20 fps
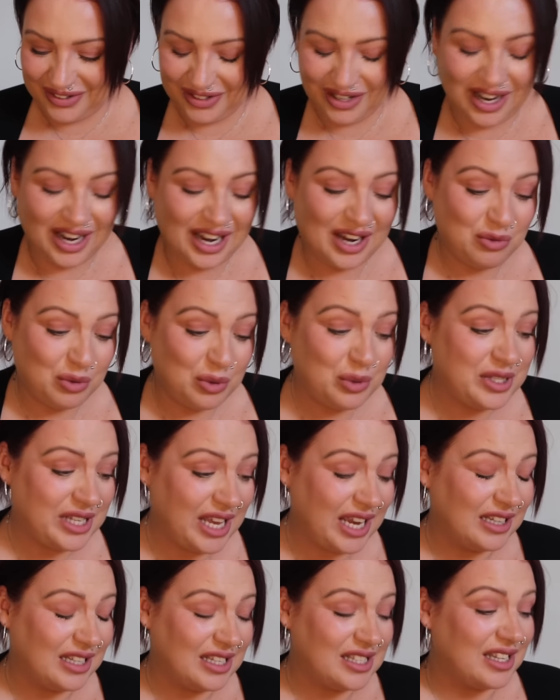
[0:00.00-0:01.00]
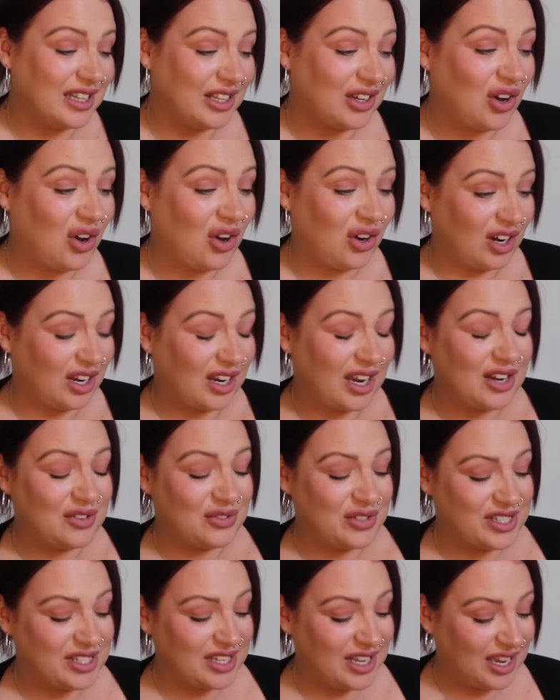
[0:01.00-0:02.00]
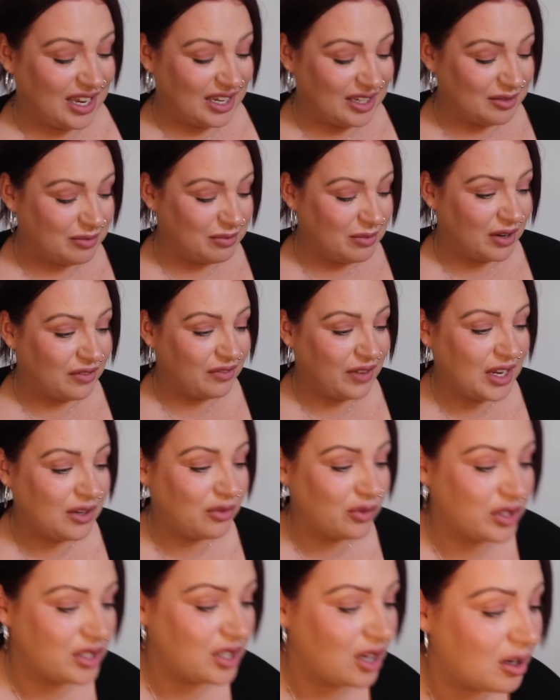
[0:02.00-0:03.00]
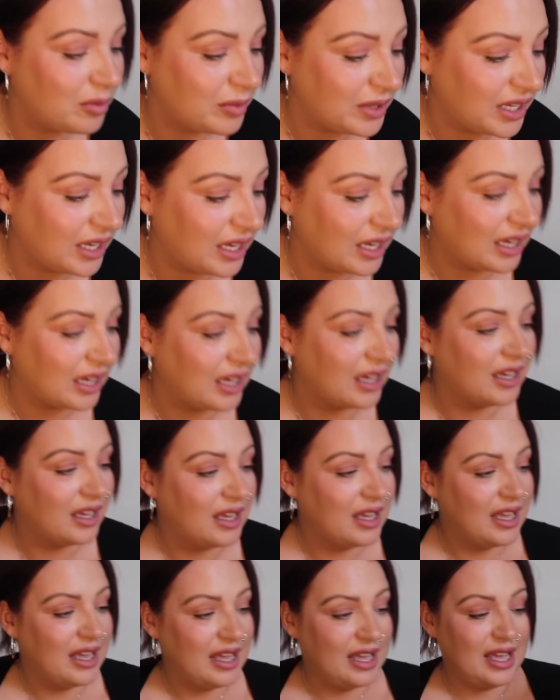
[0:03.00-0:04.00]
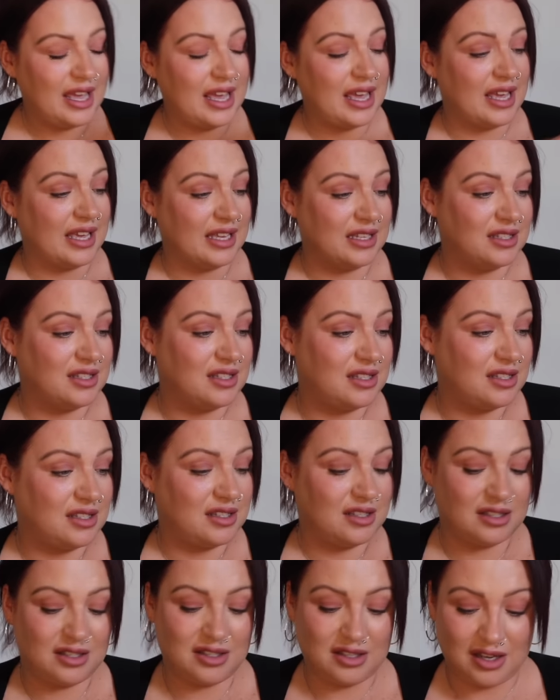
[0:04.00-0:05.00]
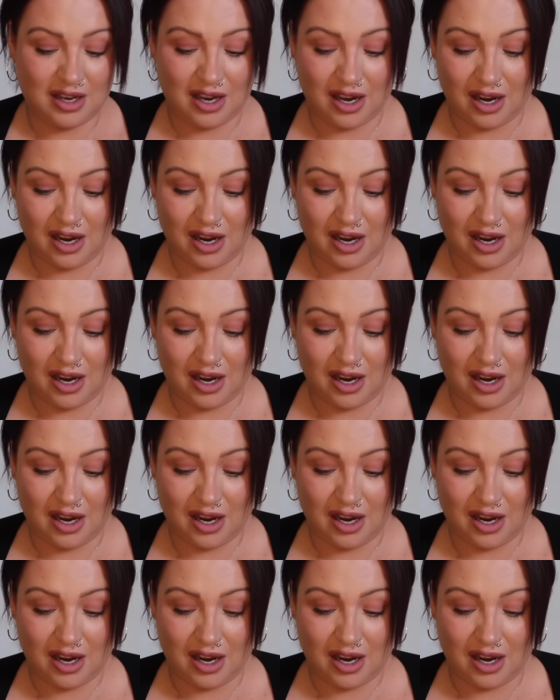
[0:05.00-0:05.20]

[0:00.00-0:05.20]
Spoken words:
We were saying this in the car, like I have to say, my favourite time of year is